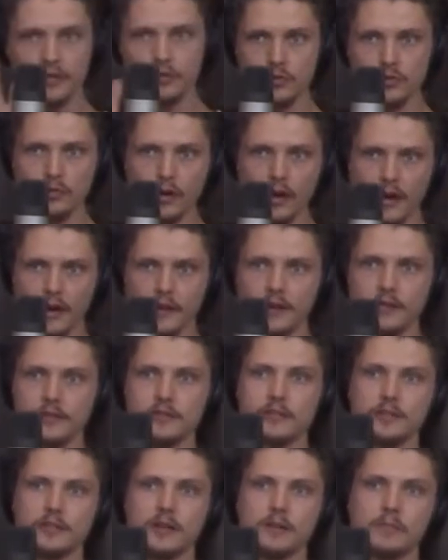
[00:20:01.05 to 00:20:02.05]
two
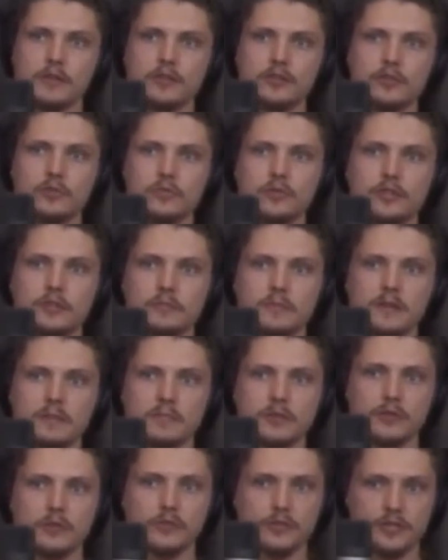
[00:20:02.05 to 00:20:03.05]
lines coming towards me
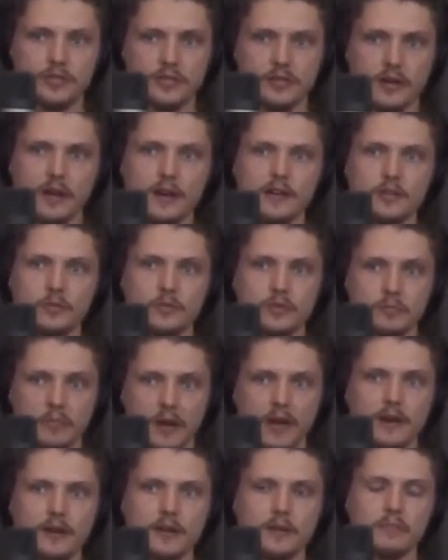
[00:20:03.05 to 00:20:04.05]
because this light was
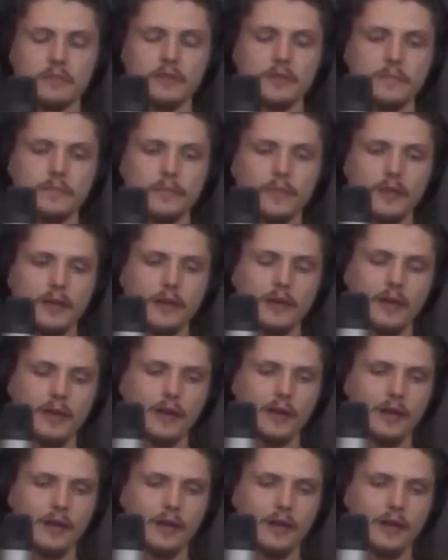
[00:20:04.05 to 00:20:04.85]
blinding me. Mm.